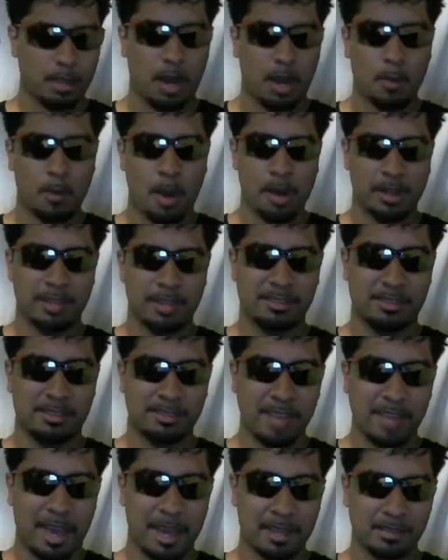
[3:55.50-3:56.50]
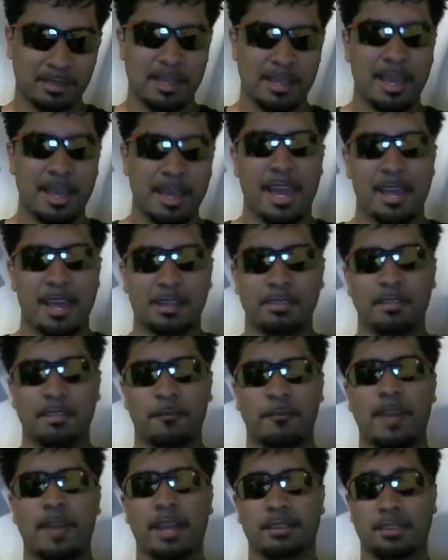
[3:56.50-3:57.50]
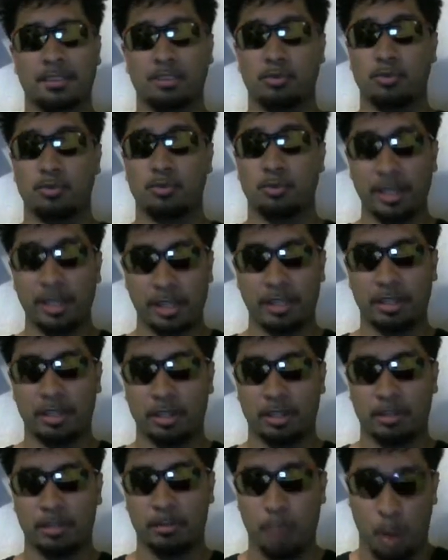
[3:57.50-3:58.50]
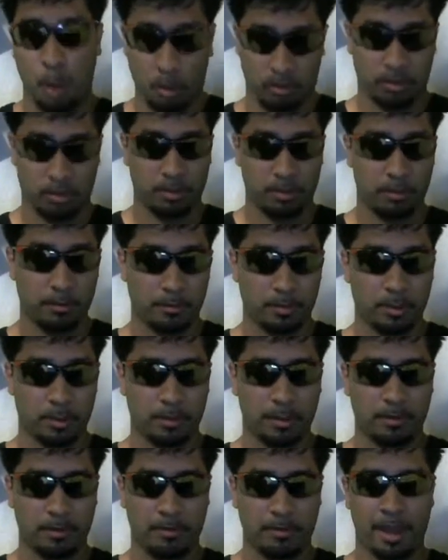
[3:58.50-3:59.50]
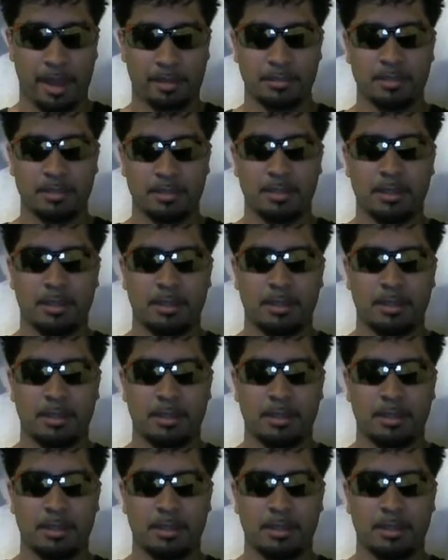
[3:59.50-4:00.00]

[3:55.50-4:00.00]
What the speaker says: Now, while his stats and his effect is really good, both of them, to be in fact,